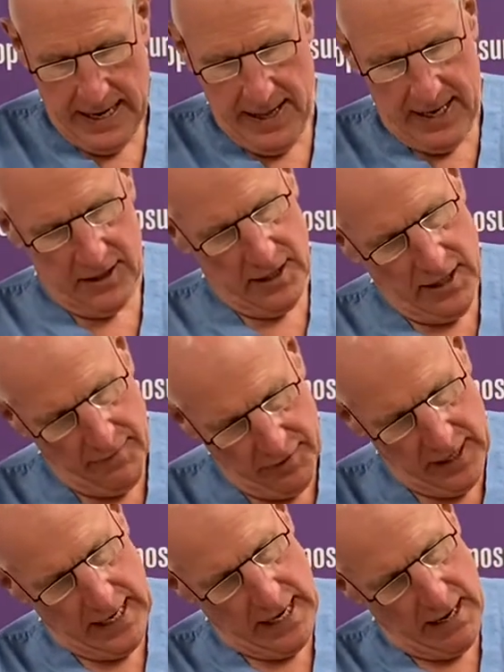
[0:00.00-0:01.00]
that's
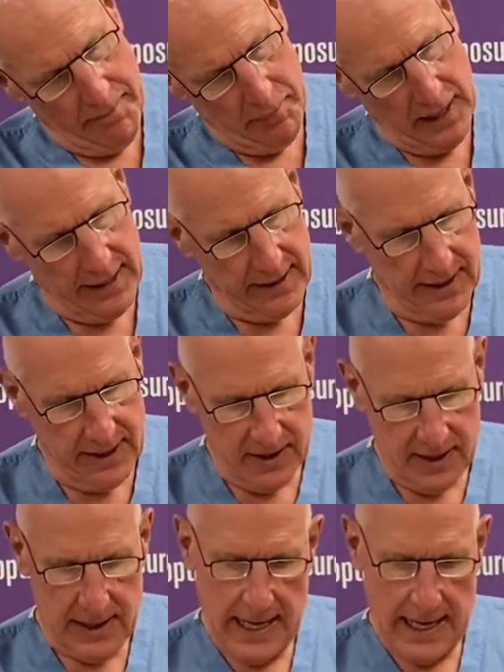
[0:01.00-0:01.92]
lifting up like this?